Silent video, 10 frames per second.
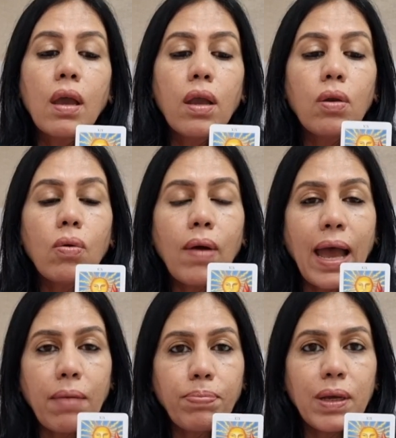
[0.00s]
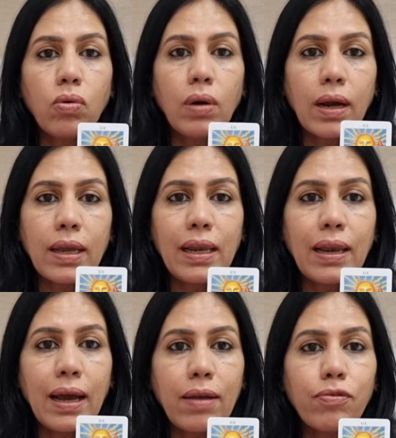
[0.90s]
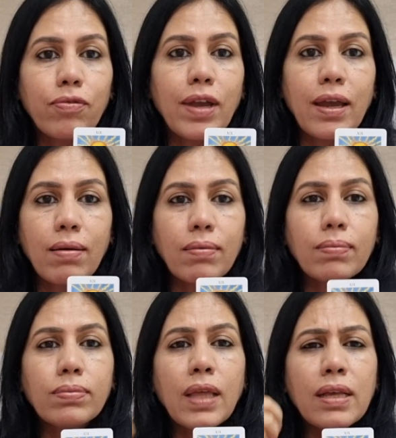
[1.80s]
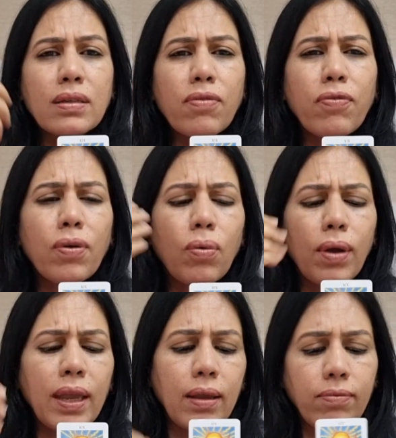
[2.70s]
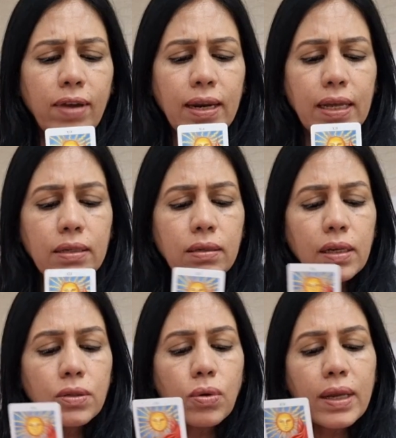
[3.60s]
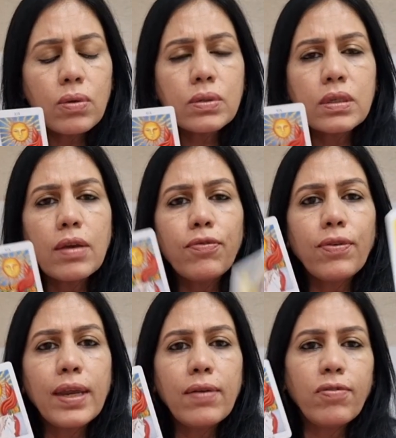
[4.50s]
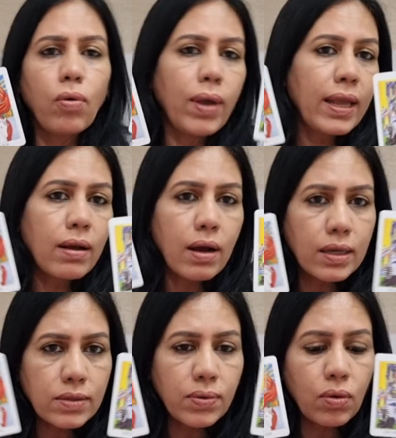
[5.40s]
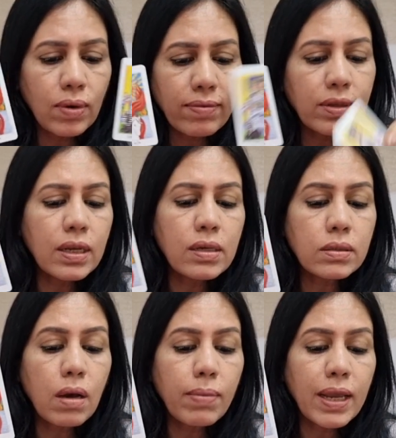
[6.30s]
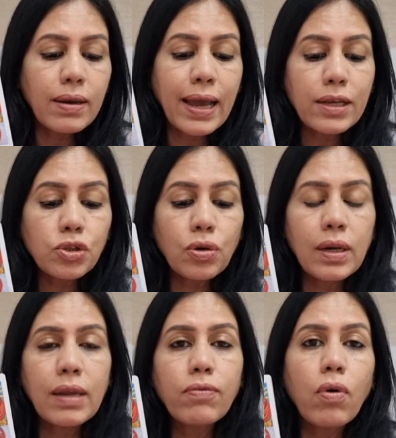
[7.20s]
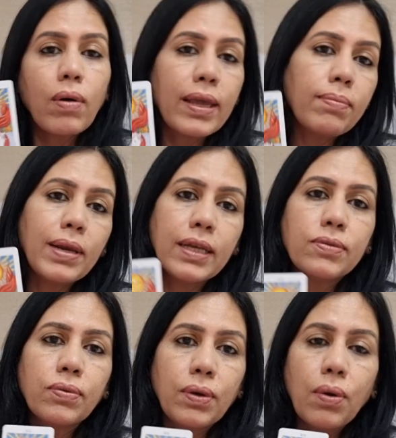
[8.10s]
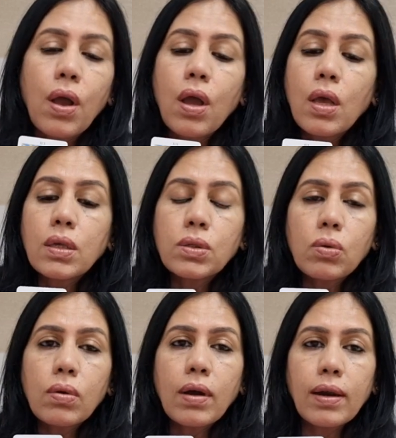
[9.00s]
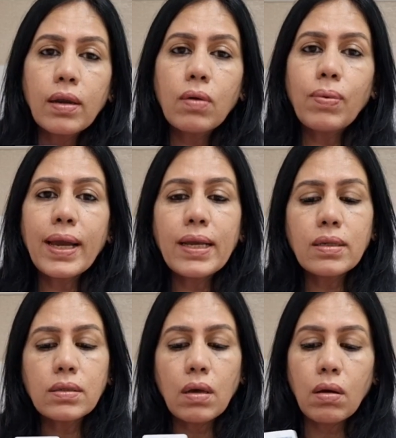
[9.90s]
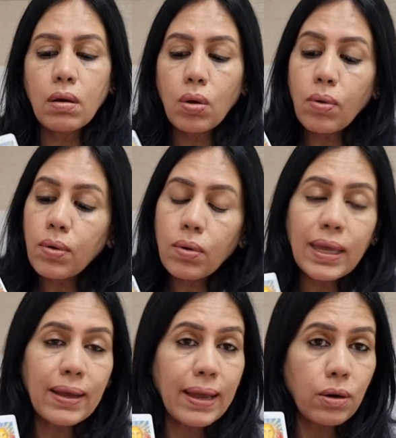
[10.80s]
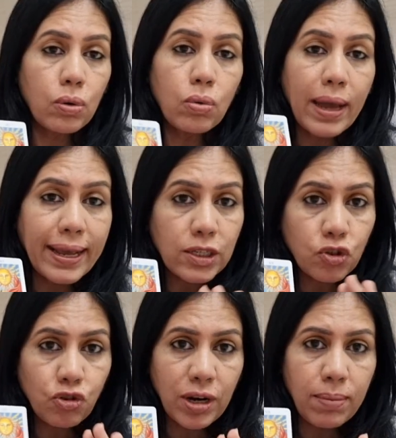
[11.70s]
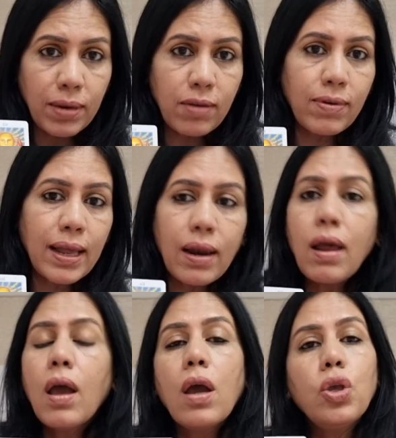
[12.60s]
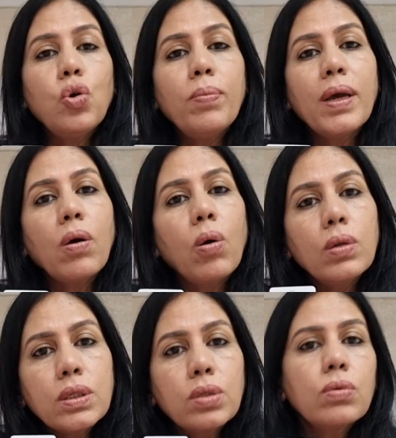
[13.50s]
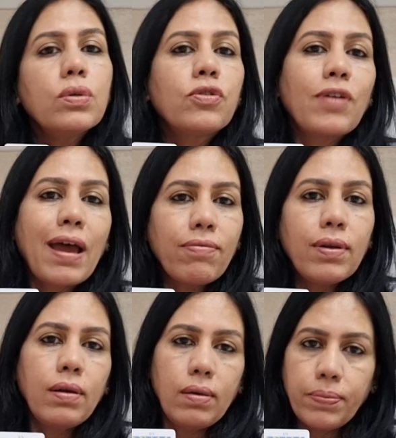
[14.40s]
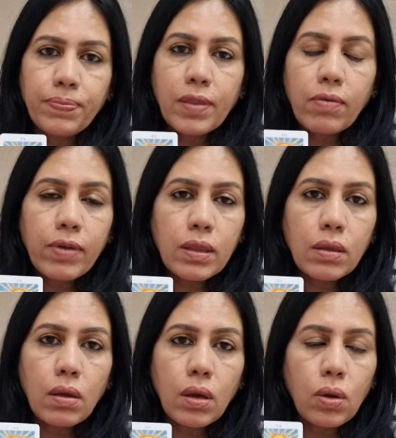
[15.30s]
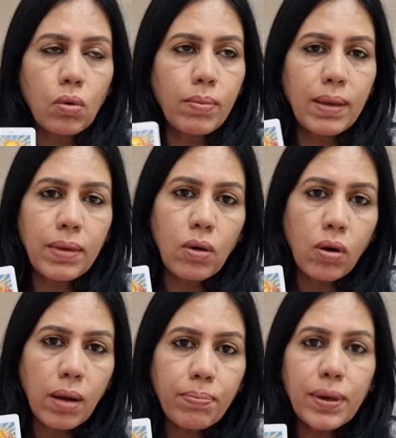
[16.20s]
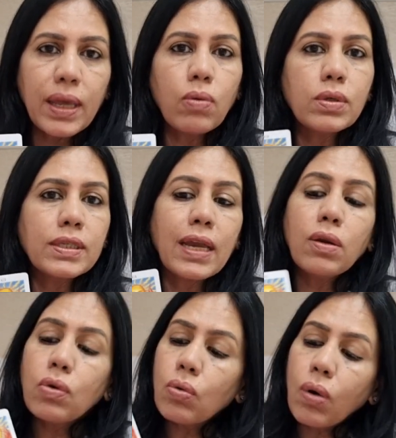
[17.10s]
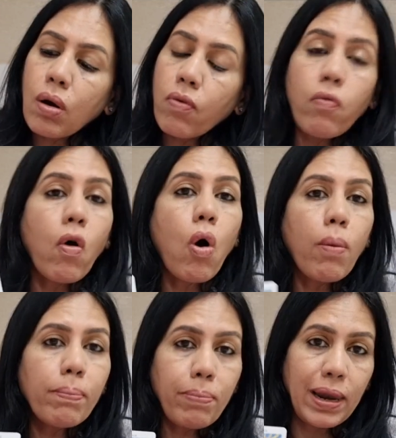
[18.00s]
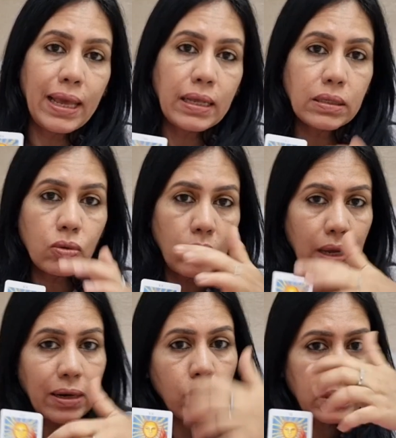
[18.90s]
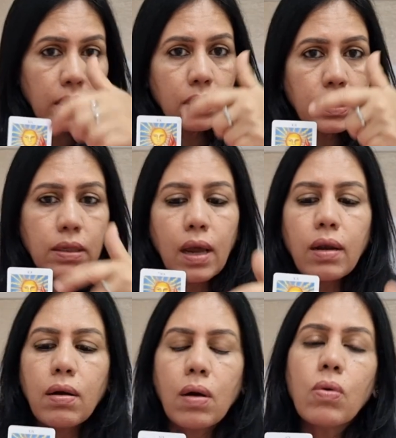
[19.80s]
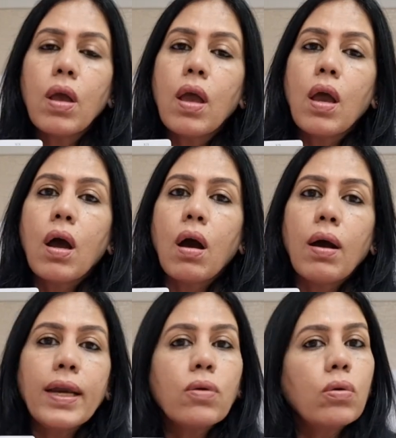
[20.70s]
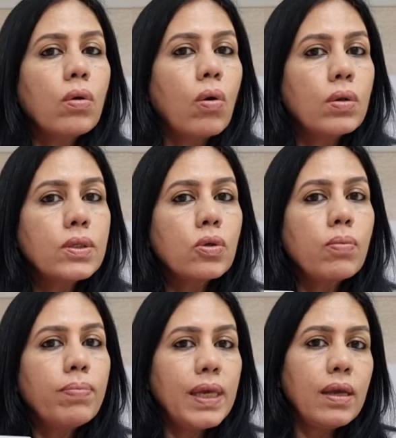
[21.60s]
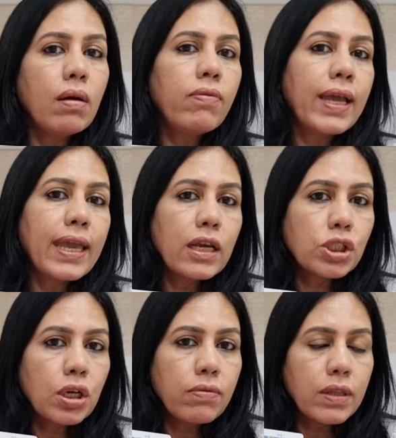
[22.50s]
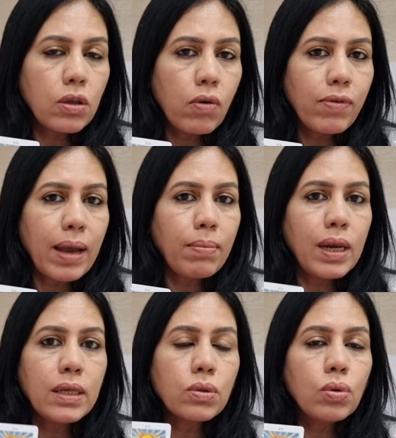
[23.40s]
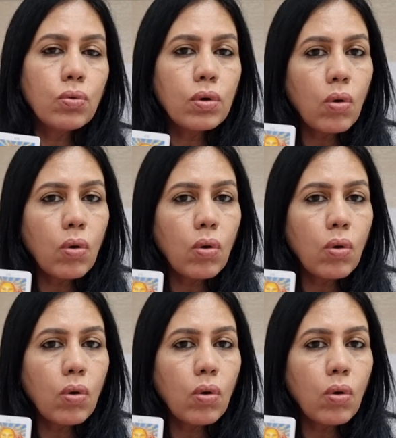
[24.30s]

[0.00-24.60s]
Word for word: you know, happy-go-lucky life where things are flowing very easily. So can you see free flowing cards for you? Everything is coming naturally and falling place for you. So career wise, uh, you're going to be do extremely well. You may also travel with, uh, you know, maybe your company could send you to a warm place. So can you see the sun around? Uh, it could also be a vacation with your family. So you could